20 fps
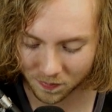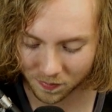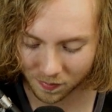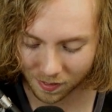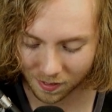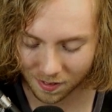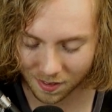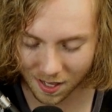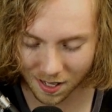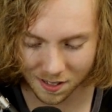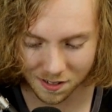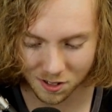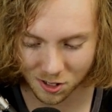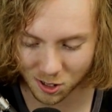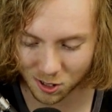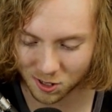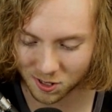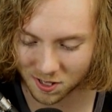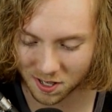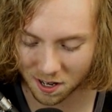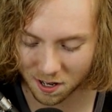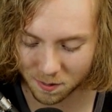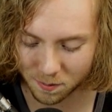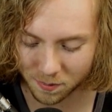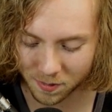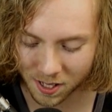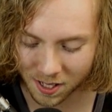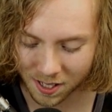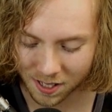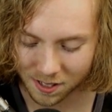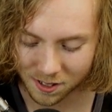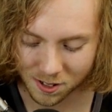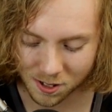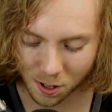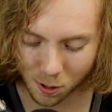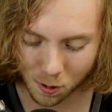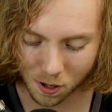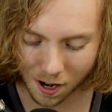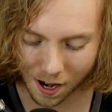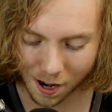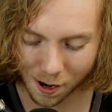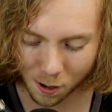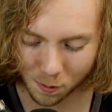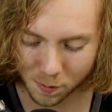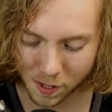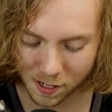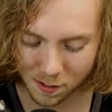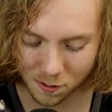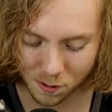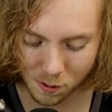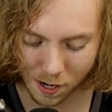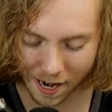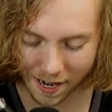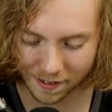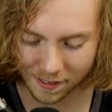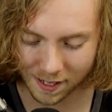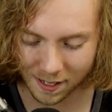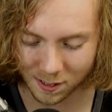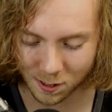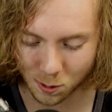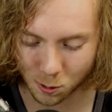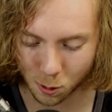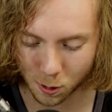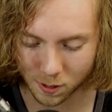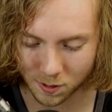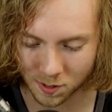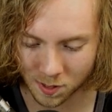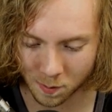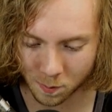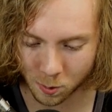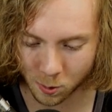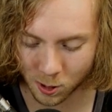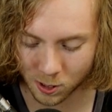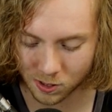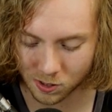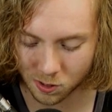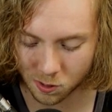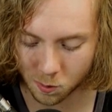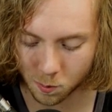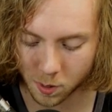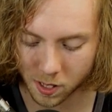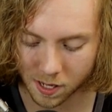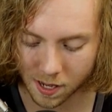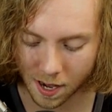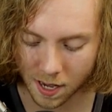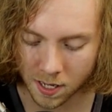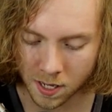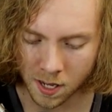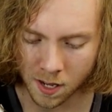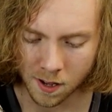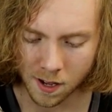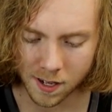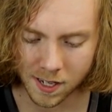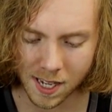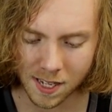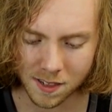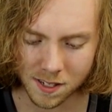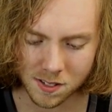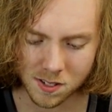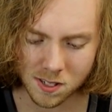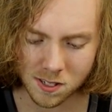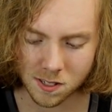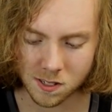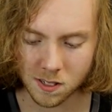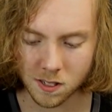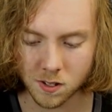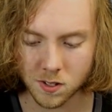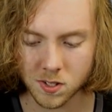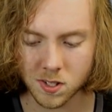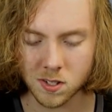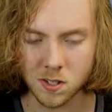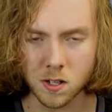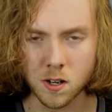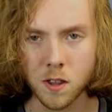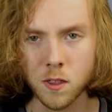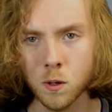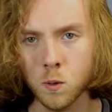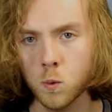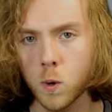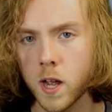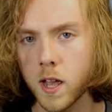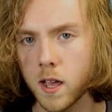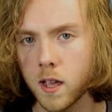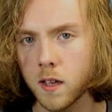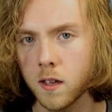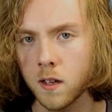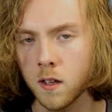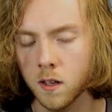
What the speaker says: That is just dumb. So I hope they do add that store at some point soon. But yeah, again, this is another way.